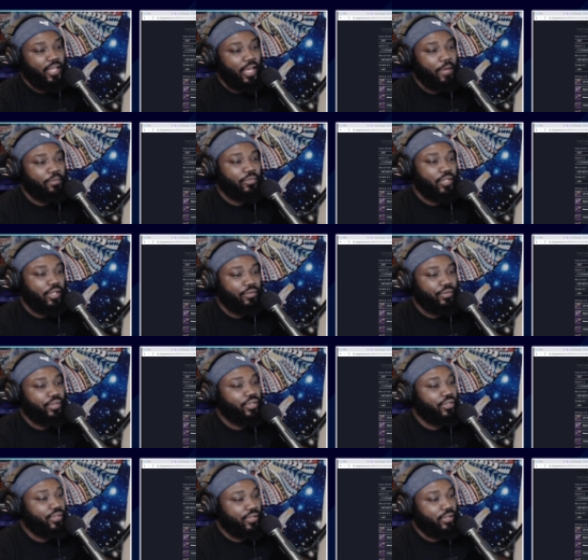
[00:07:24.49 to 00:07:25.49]
game generally
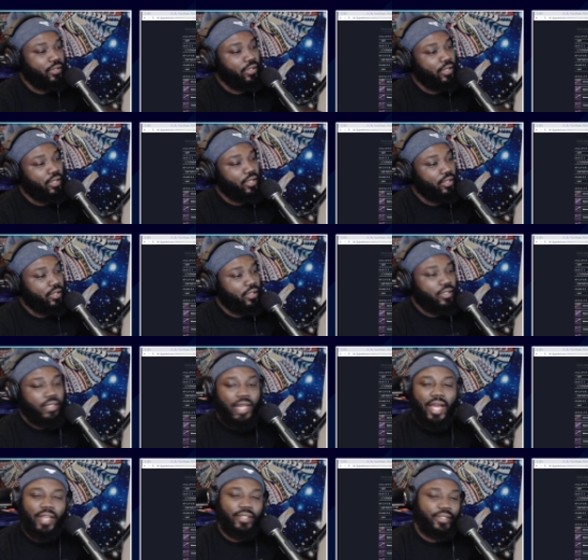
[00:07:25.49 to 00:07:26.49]
doesn't
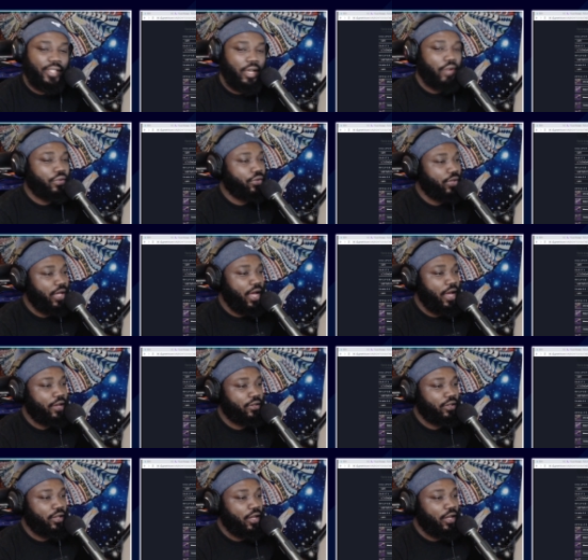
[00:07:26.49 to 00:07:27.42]
kind of tell you that.